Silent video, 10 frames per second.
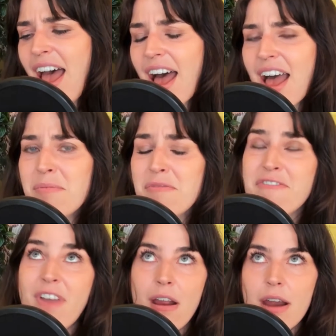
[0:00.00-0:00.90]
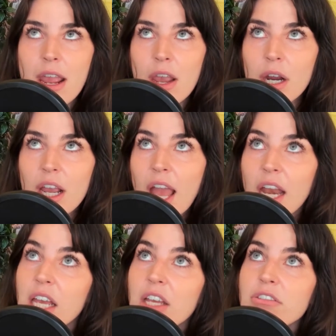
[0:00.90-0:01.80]
I'm very
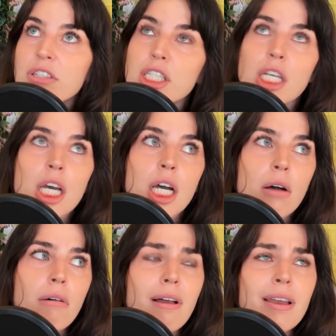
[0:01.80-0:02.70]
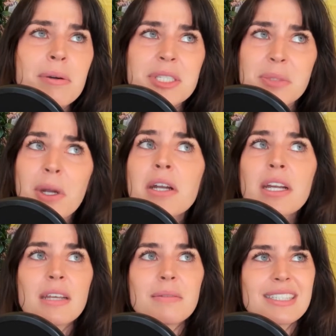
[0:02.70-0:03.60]
creative, so I was
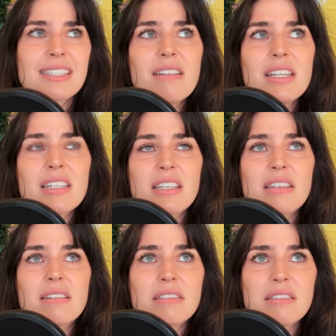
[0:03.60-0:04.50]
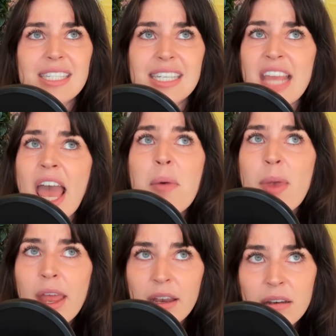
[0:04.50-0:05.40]
worried it was going to
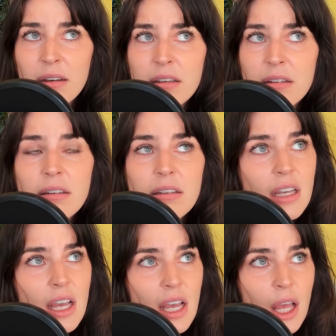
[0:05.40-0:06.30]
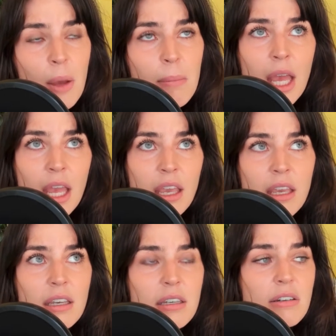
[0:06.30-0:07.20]
dampen
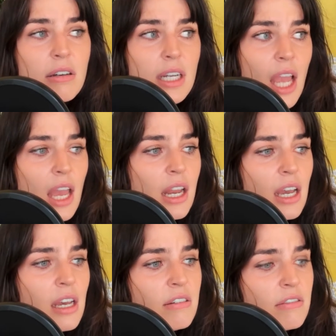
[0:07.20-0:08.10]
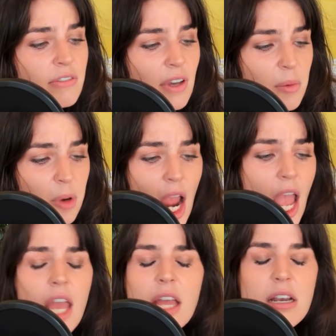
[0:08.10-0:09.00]
my creative
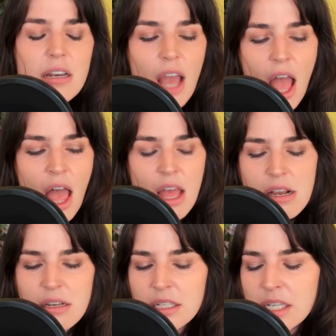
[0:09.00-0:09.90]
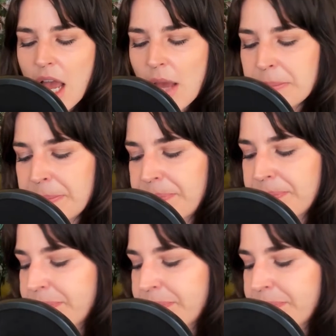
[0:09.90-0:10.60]
brain and